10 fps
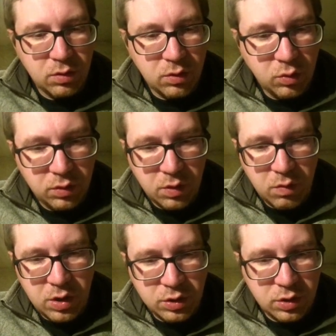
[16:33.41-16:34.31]
golden
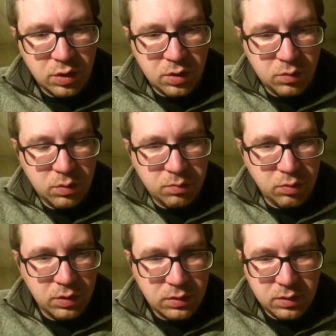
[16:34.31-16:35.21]
ratio
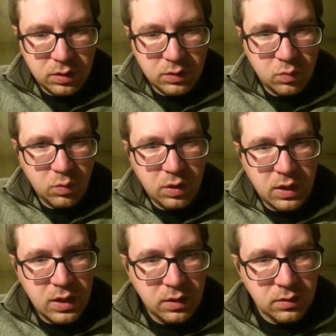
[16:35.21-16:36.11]
1.618.